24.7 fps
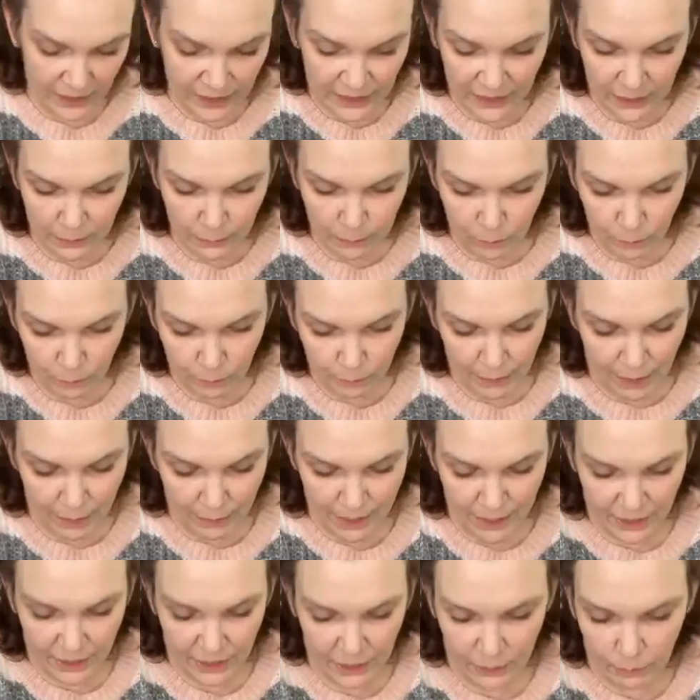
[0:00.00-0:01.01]
A little,
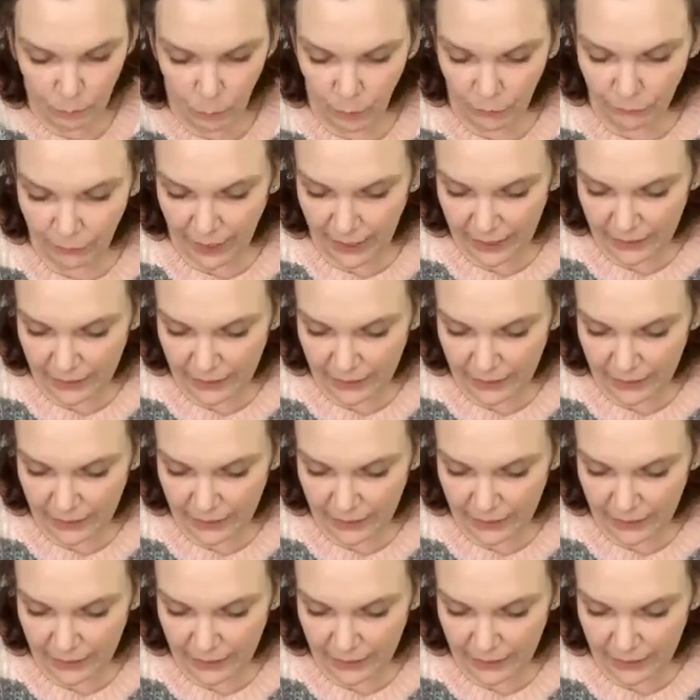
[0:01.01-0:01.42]
maybe a little more